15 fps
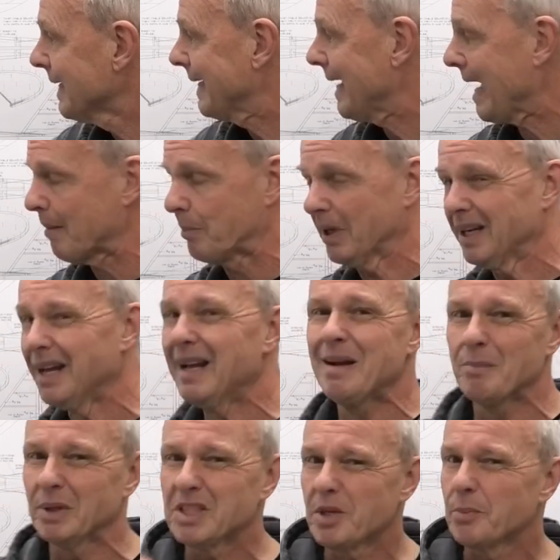cabin
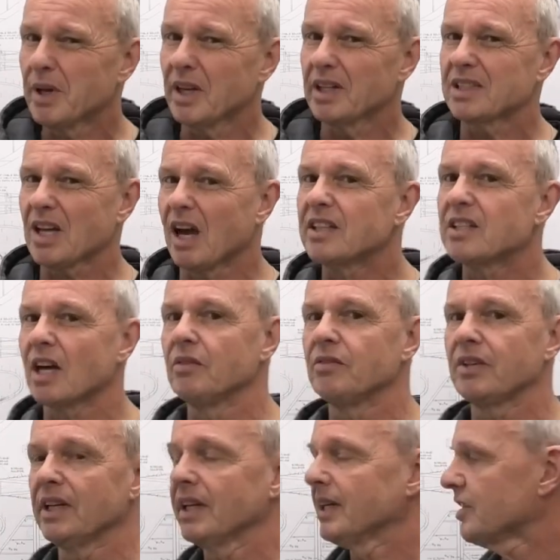but to be honest I don't
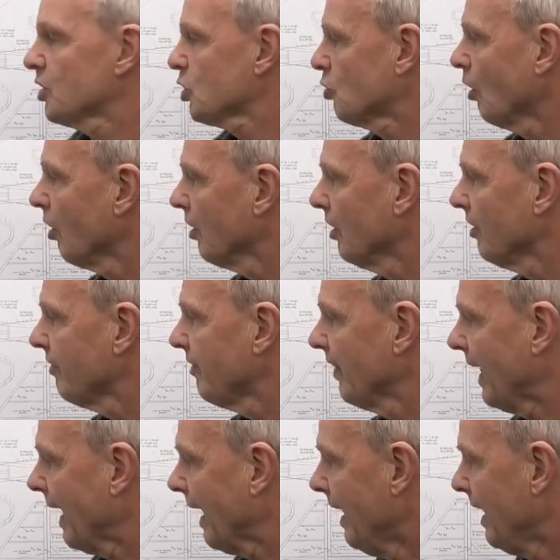think it's strong enough for
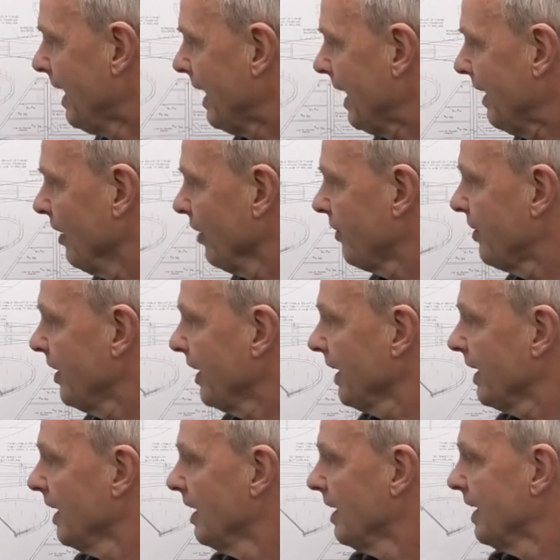that and I
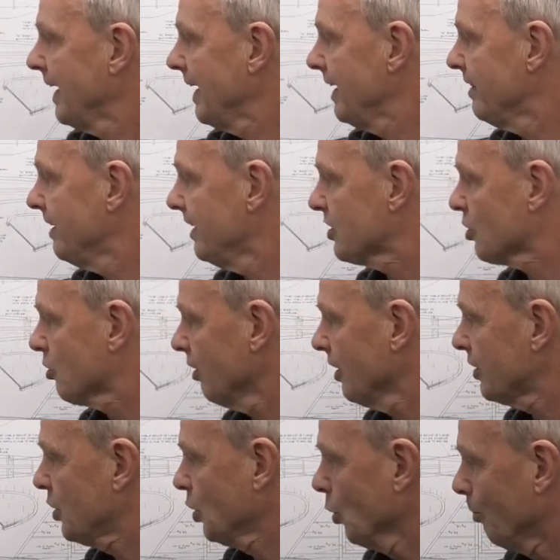think in this
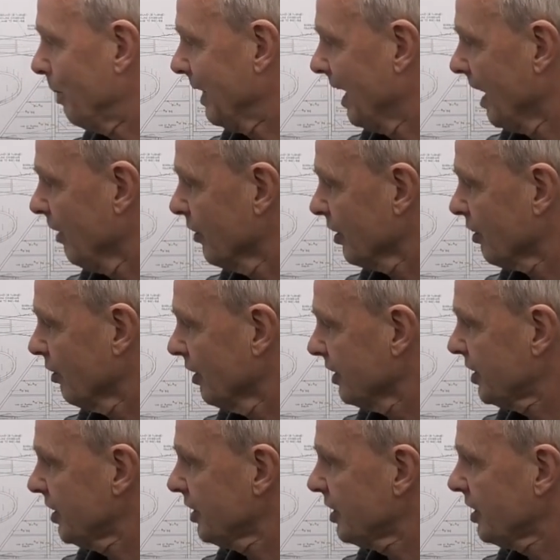crutch or below the
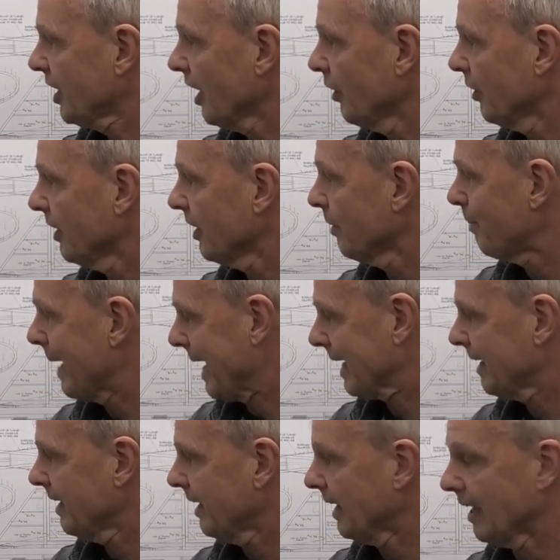crutch as shown at the
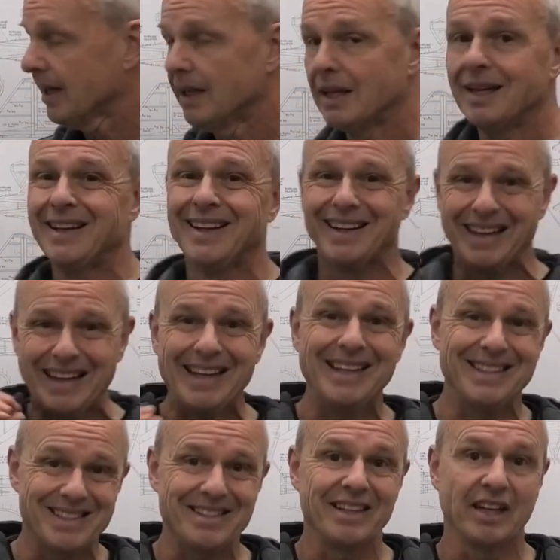back here
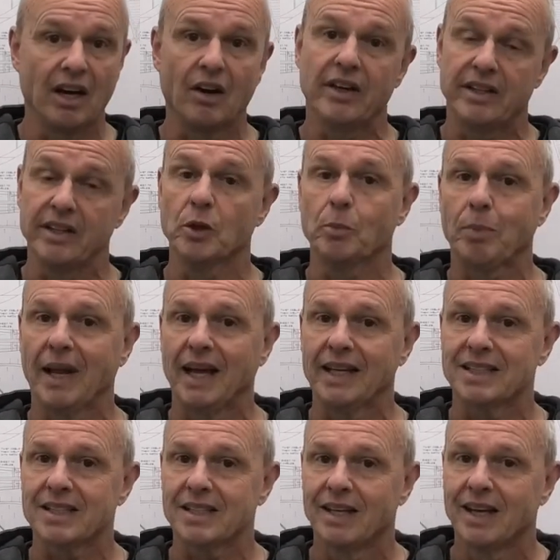is the ideal
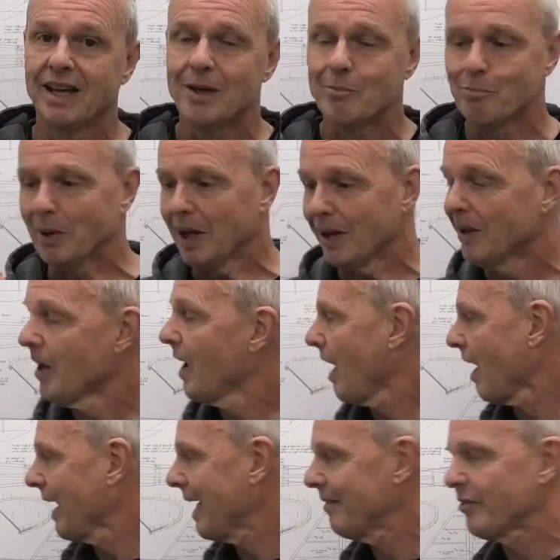place but
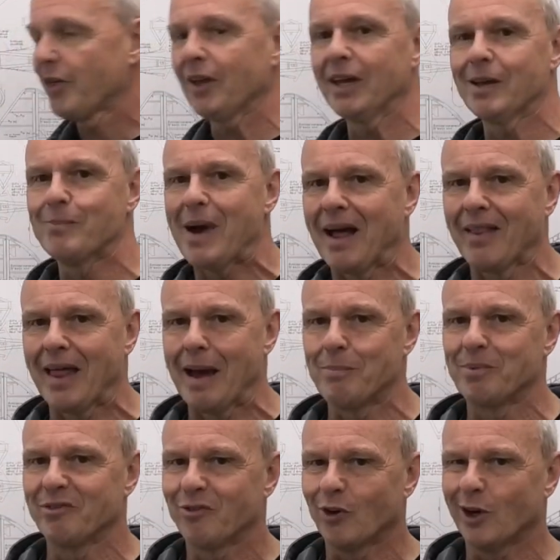I'll have a think about that
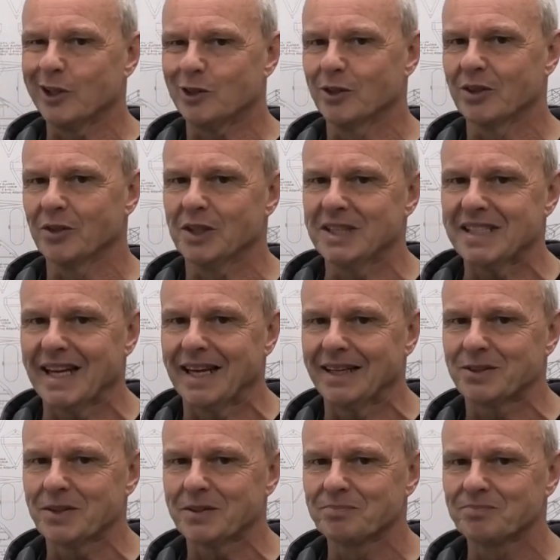before I drill this
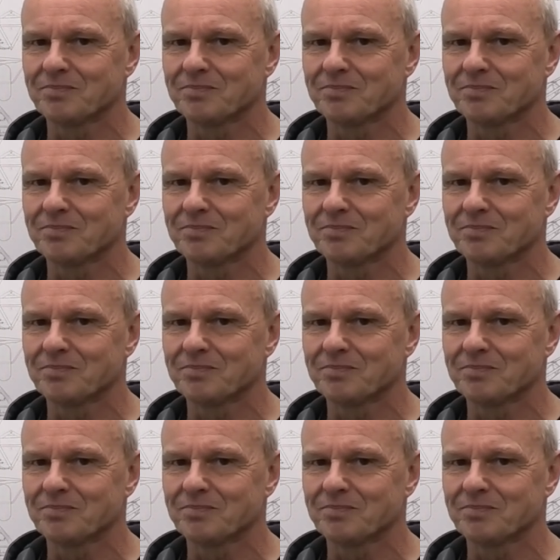out.